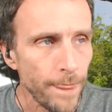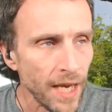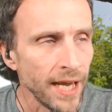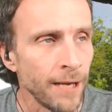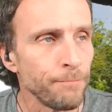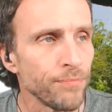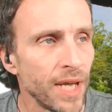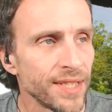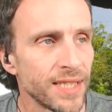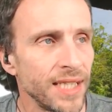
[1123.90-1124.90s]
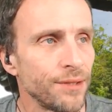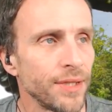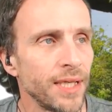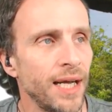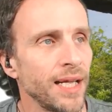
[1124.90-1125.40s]
Yep, The
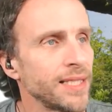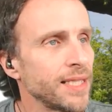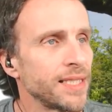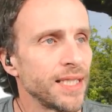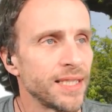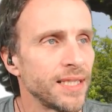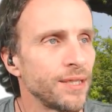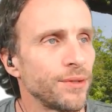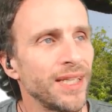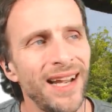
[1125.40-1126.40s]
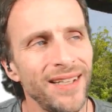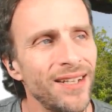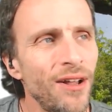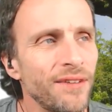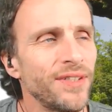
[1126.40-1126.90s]
Secret. Holly says The Secret. It's
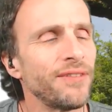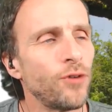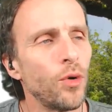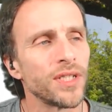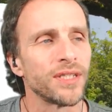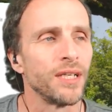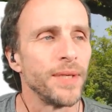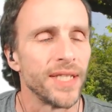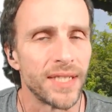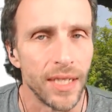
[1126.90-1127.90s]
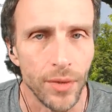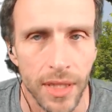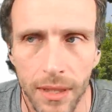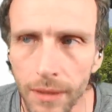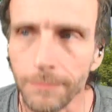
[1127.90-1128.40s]
all of course it's going to be The
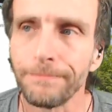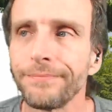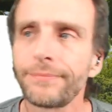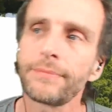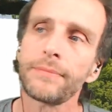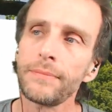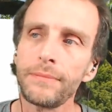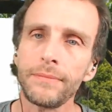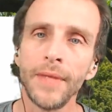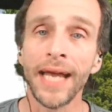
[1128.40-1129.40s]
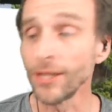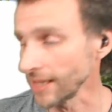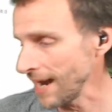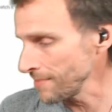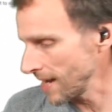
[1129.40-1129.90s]
Secret. And look,
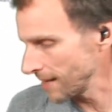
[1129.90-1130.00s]
I'm not